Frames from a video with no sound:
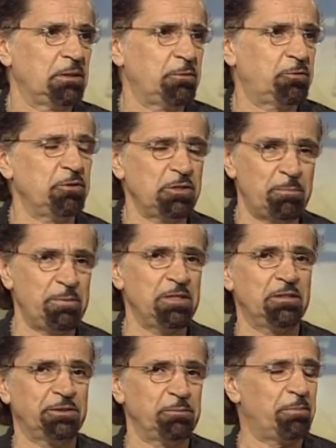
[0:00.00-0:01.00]
Between the
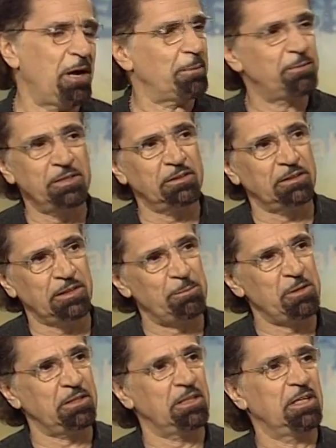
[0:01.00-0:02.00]
Beatles and Bob Dylan, I
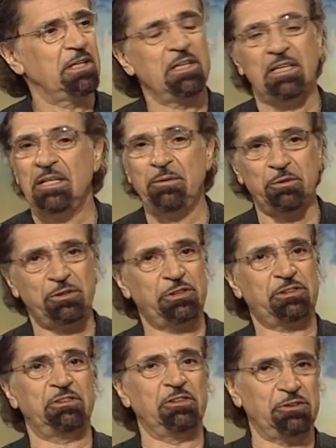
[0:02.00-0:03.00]
mean, it was
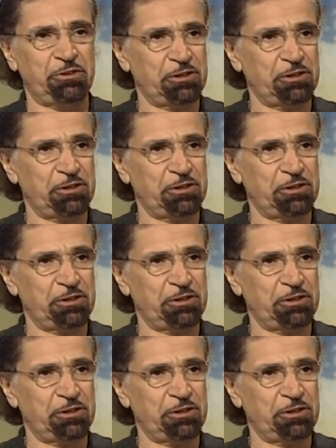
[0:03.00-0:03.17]
just, you know,